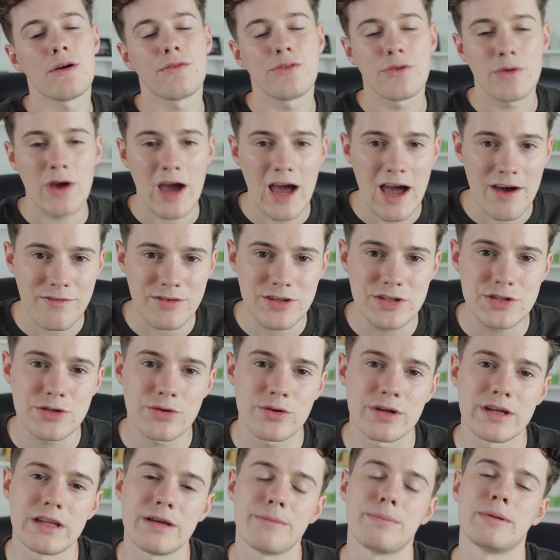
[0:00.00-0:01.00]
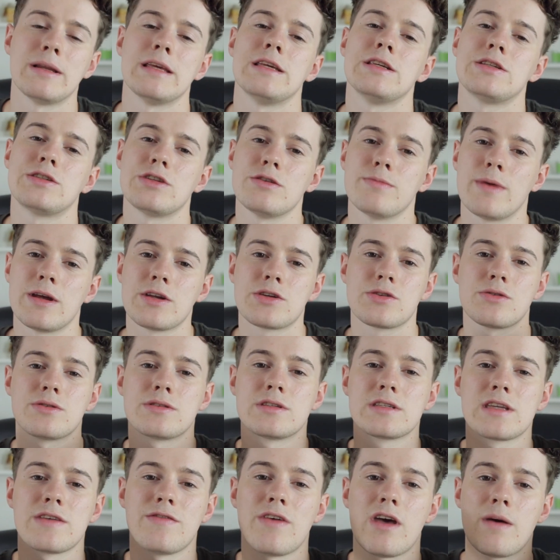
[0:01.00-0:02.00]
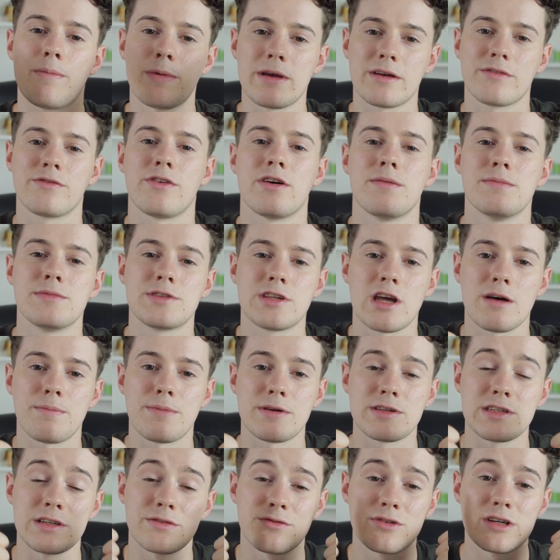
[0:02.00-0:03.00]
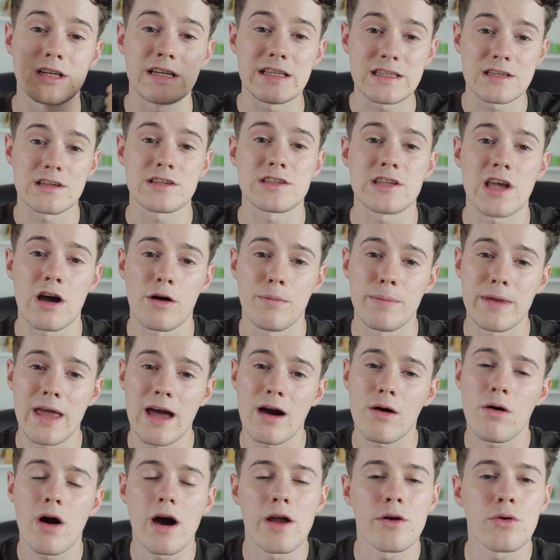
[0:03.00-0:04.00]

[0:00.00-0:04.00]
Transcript: If you have enjoyed it, please do make sure to give it a big thumbs up as it really does help me out.